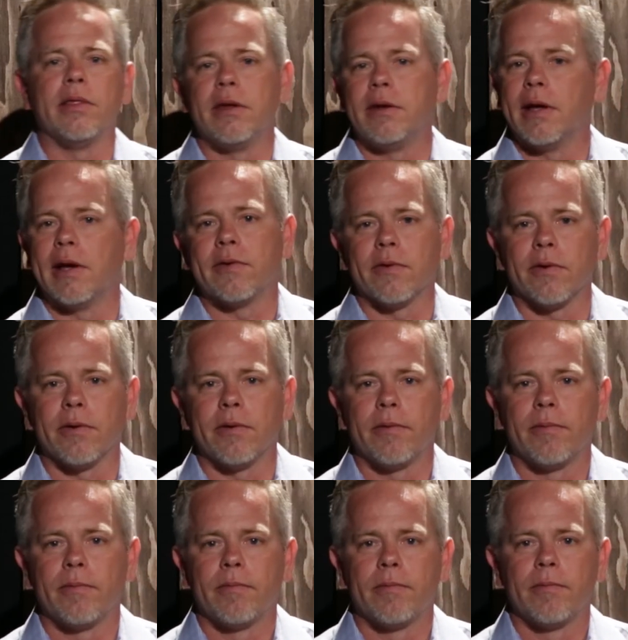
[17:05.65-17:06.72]
in the desert.
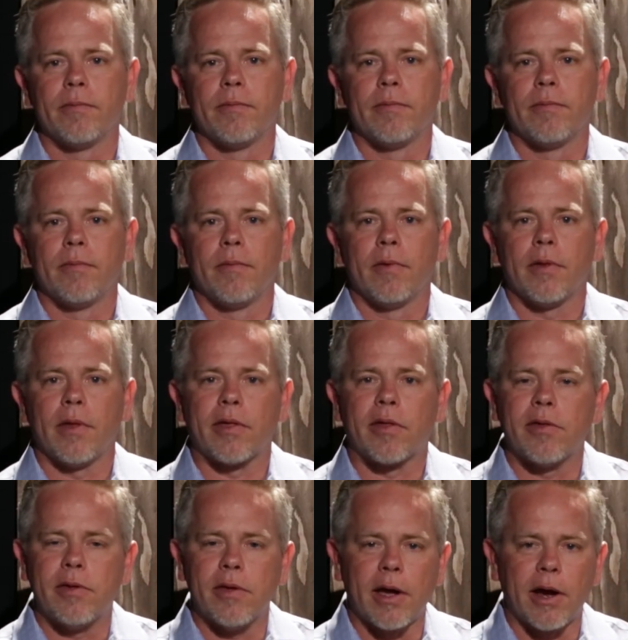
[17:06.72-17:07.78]
Let's
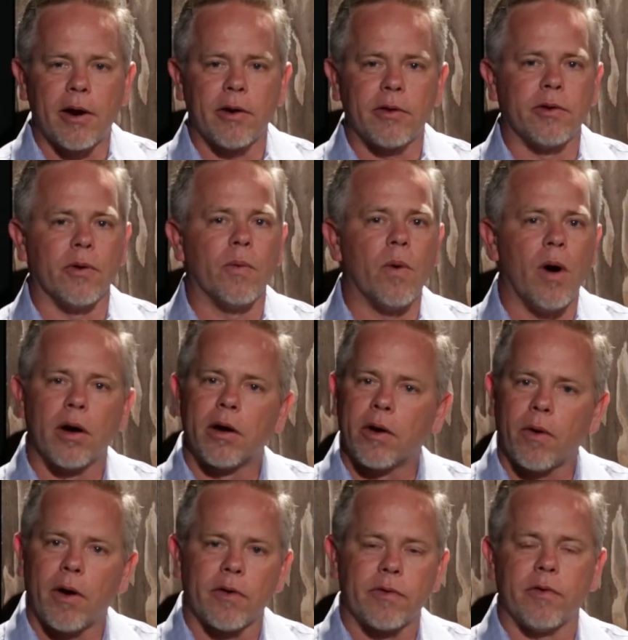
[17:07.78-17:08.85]
dare to walk
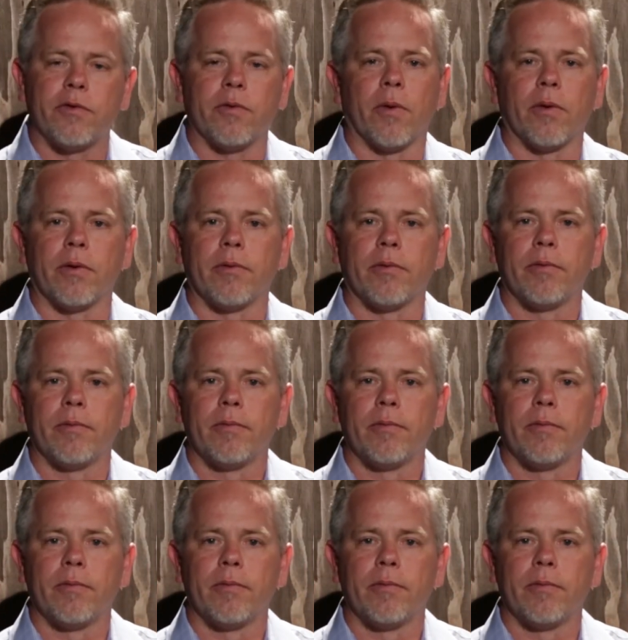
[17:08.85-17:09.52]
across the Jordan.